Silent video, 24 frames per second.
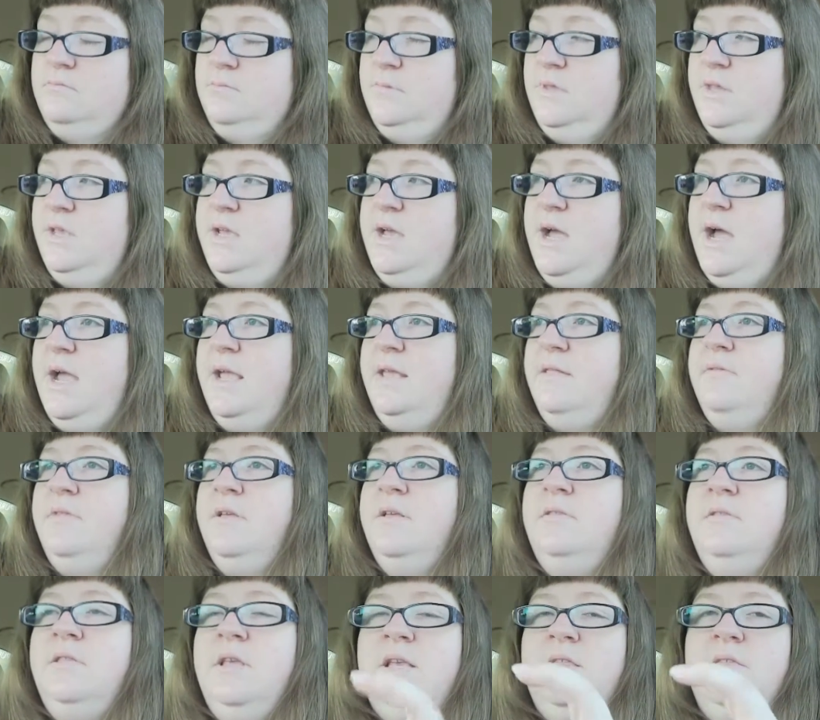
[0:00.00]
The kind
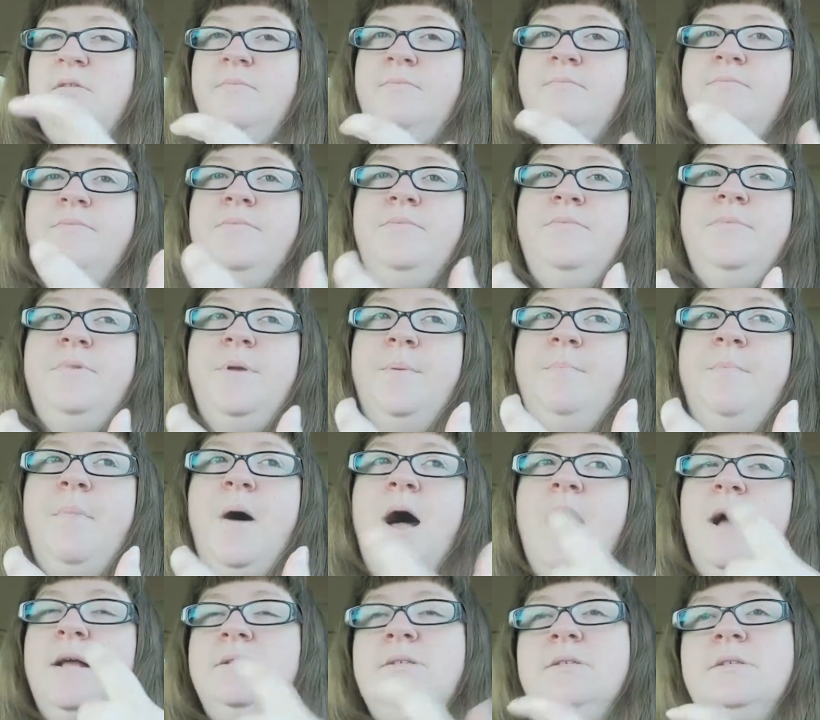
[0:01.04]
that, like, the
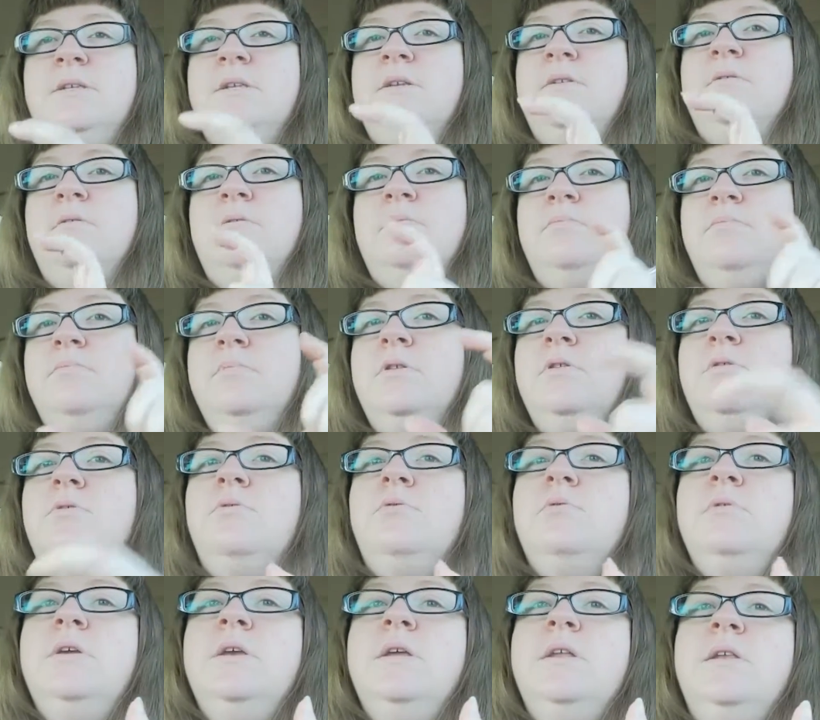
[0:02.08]
Mott's in a
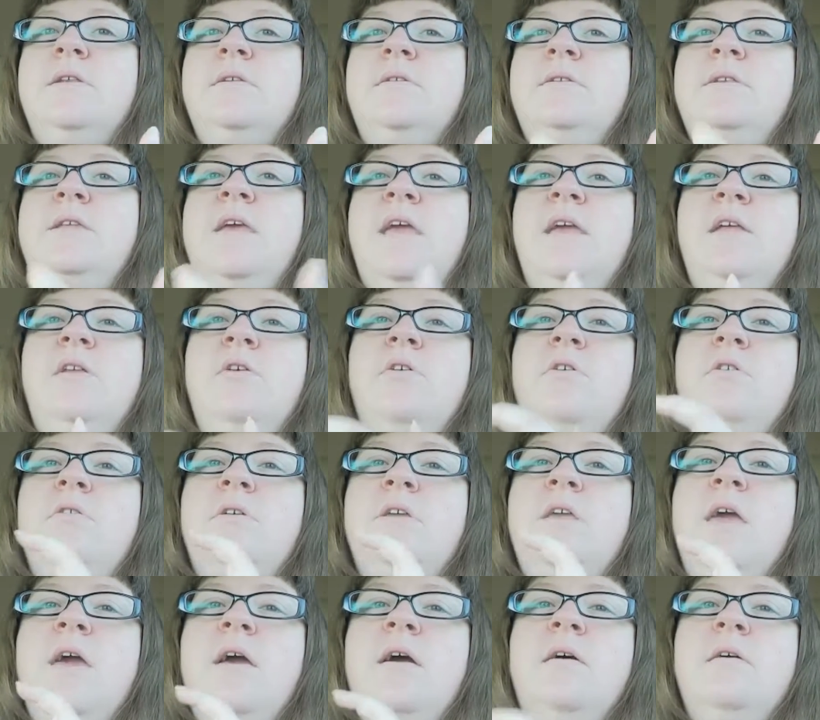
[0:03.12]
little container.
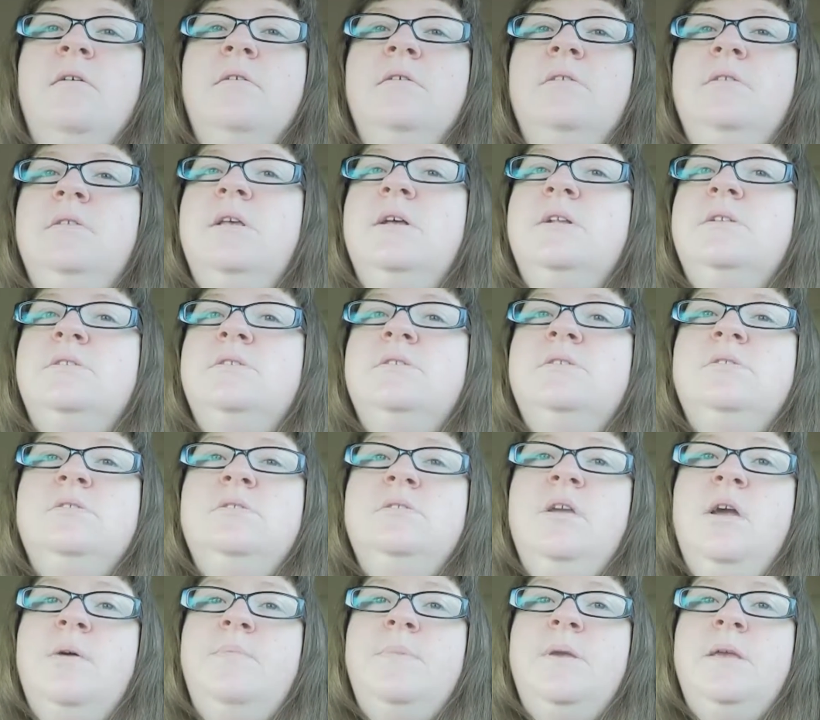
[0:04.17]
Yeah,
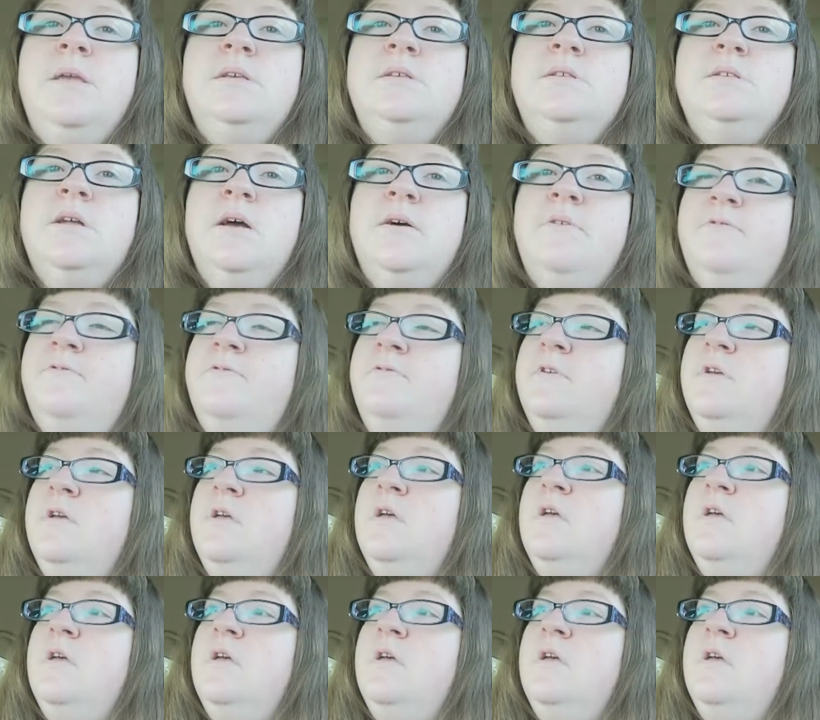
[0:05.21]
that's yummy stuff.